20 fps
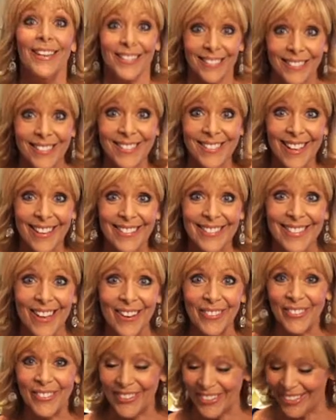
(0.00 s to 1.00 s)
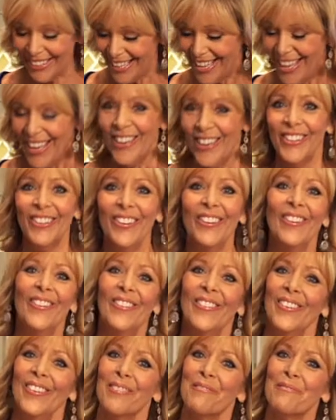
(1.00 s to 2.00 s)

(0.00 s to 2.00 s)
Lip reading: Doesn't that sound good? You know,